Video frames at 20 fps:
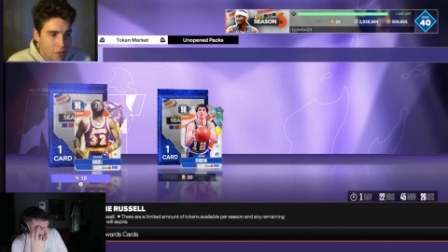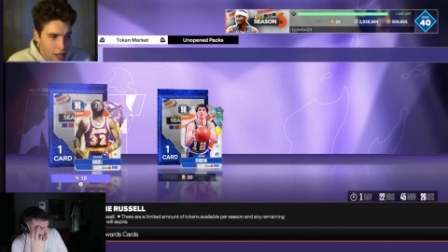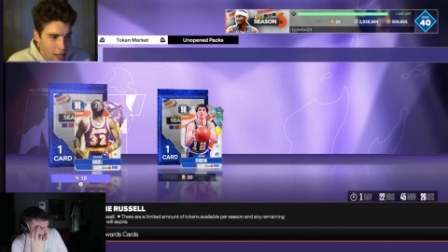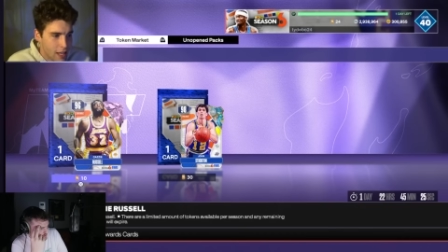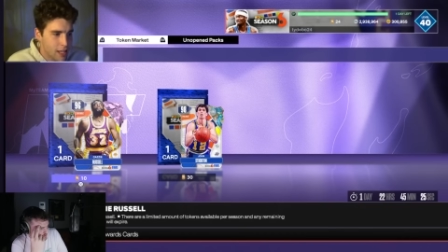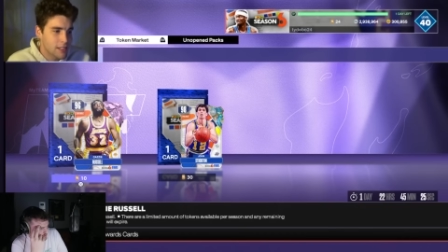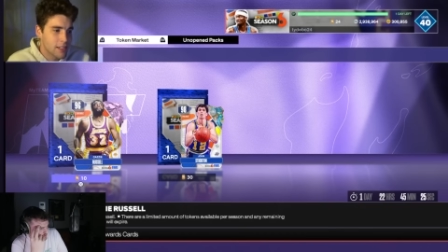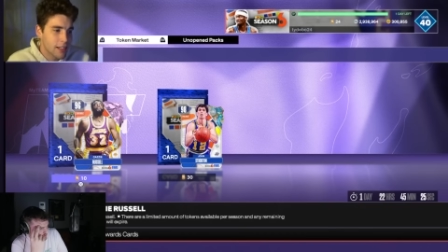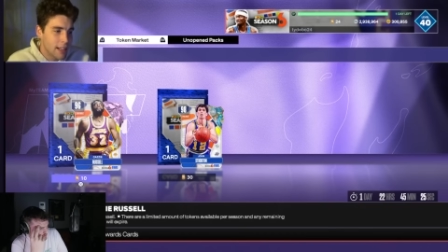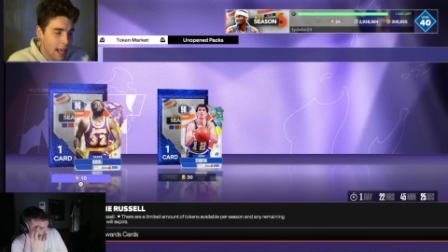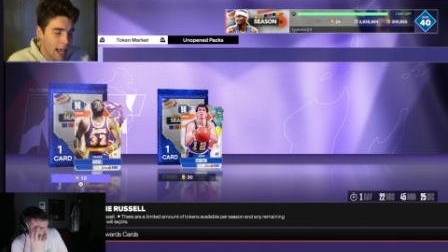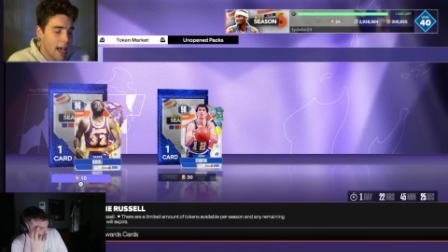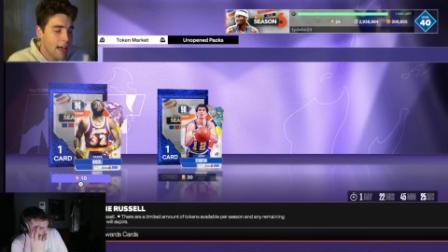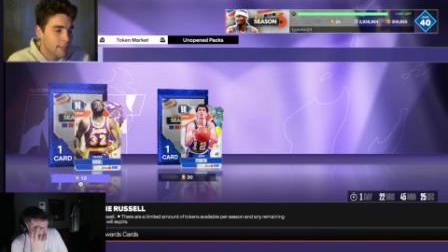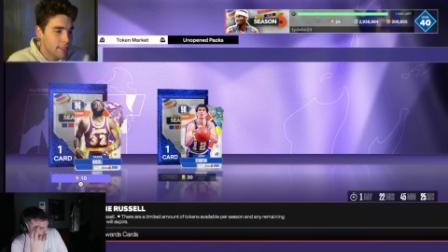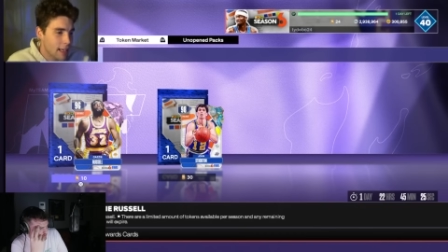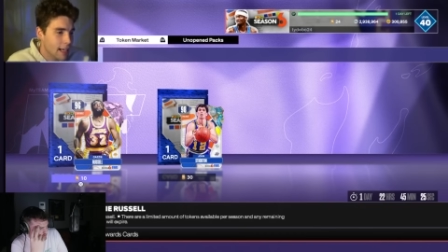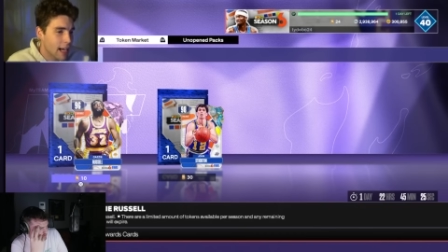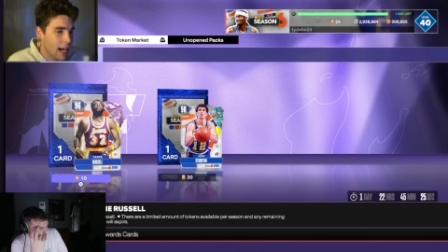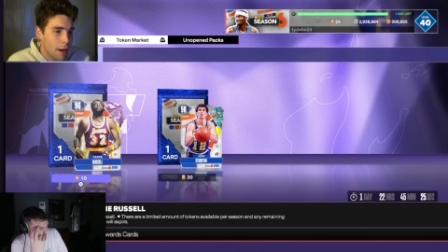is the day I
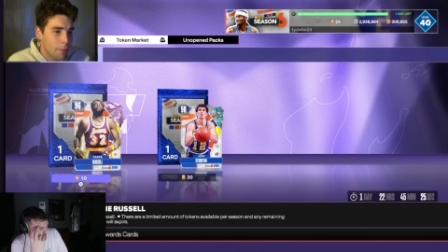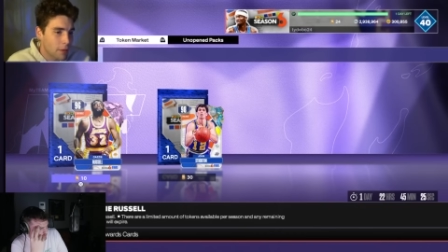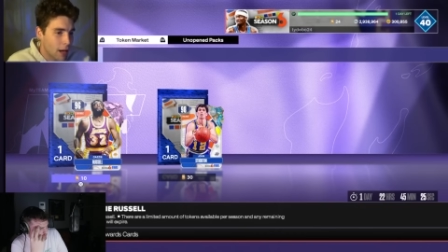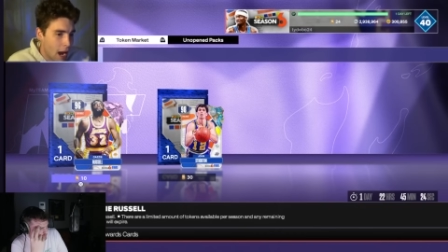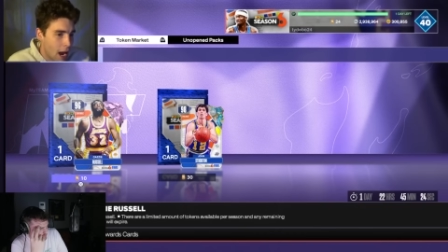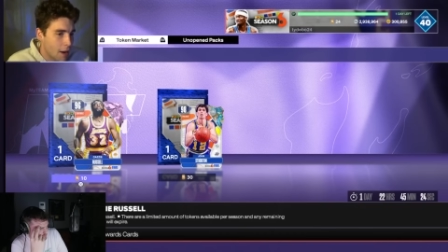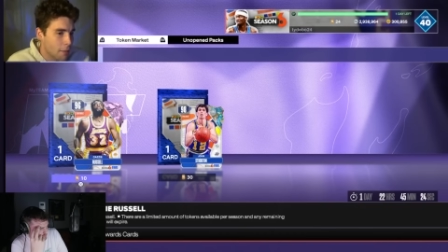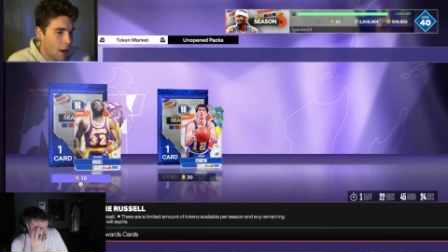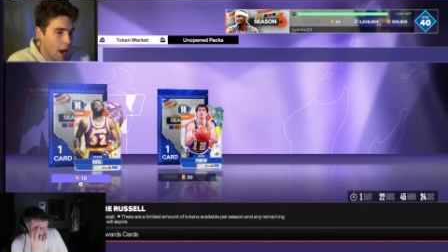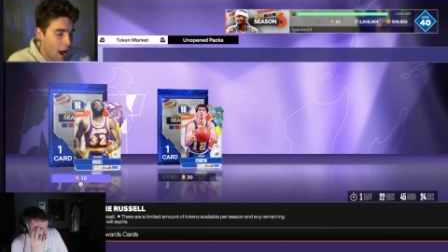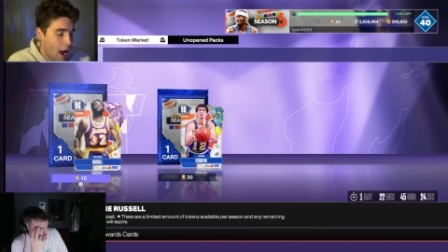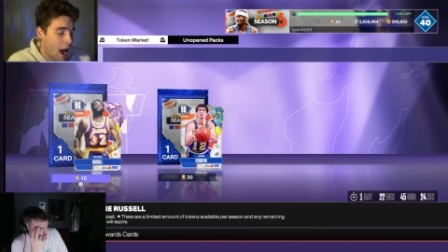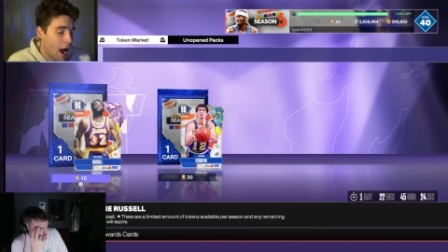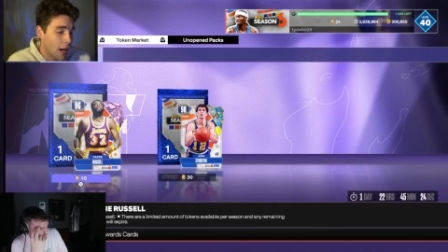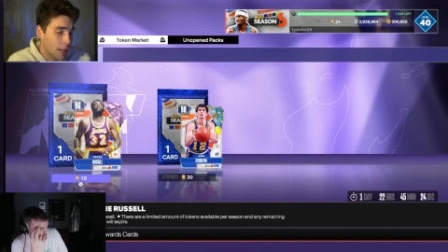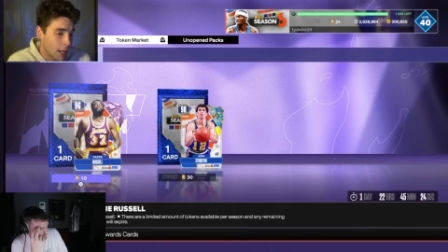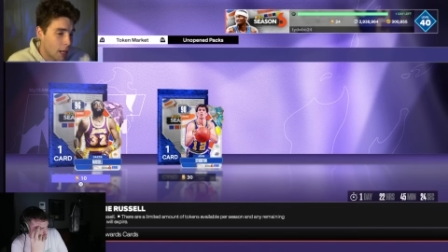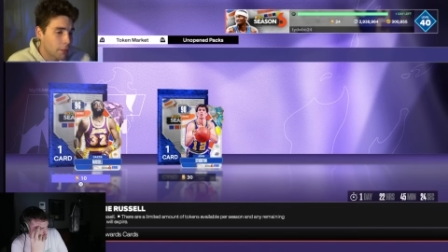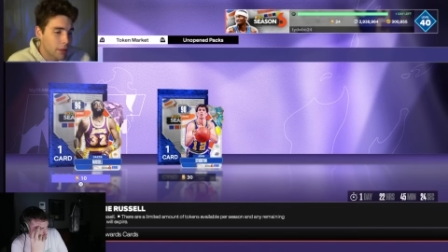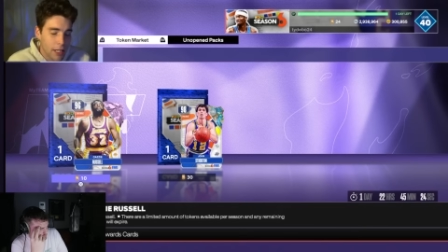think I'm I'm I,
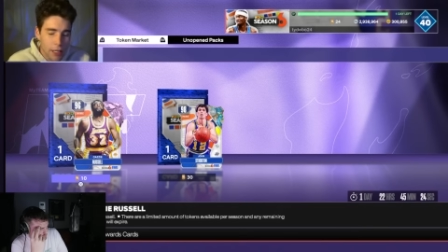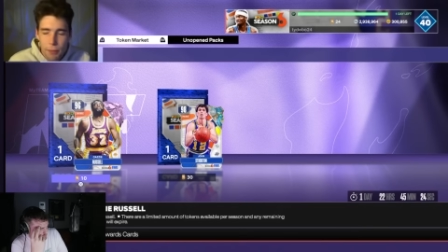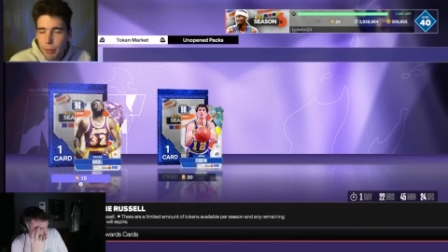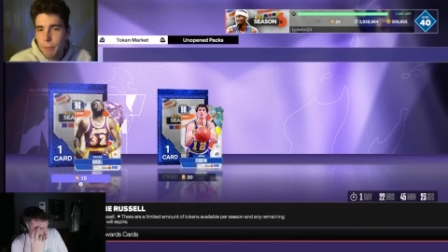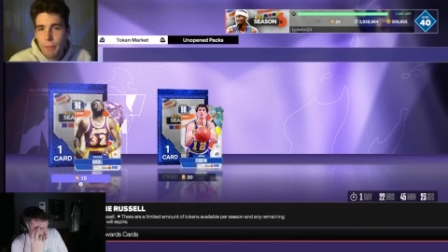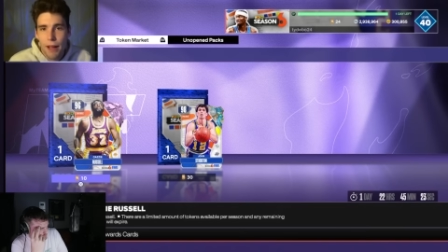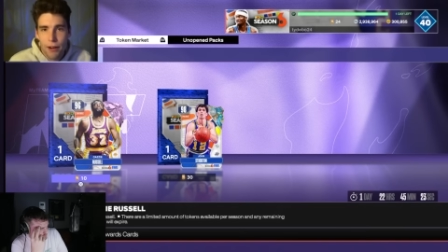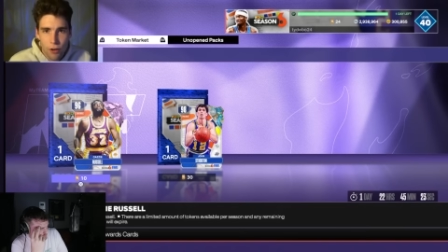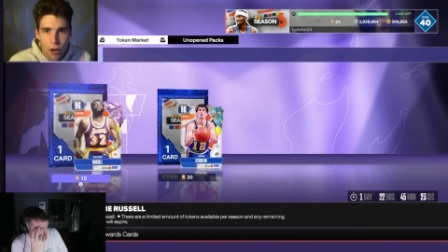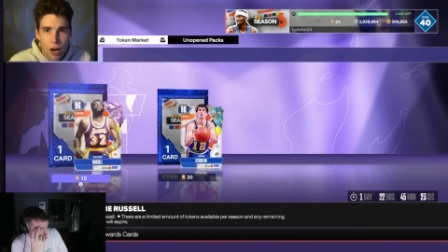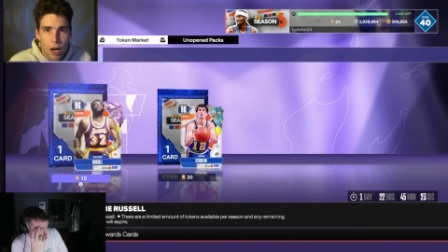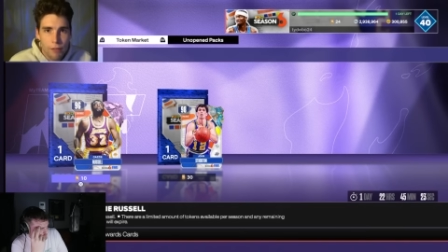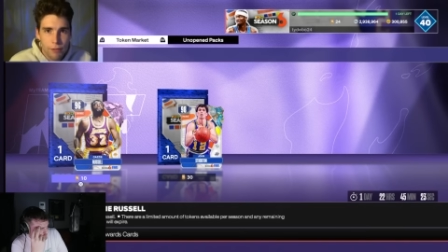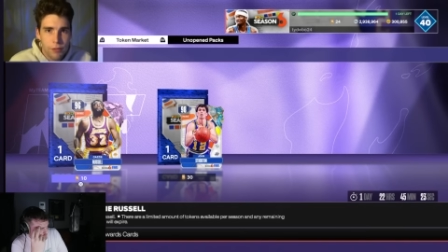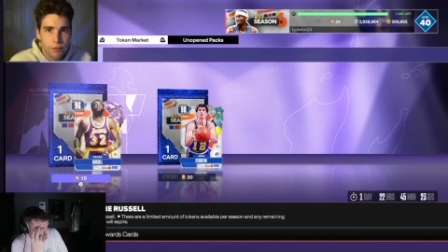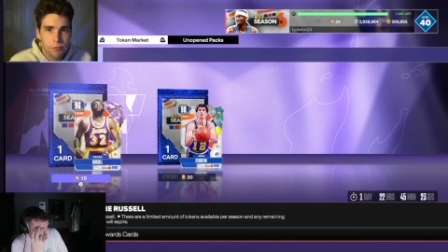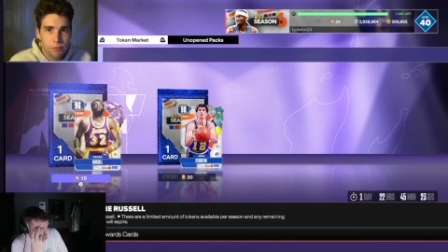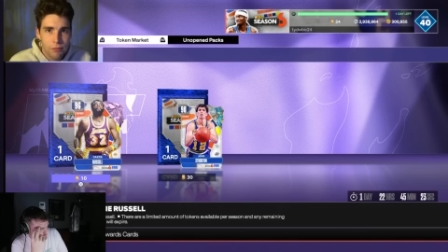am i am going to be better off.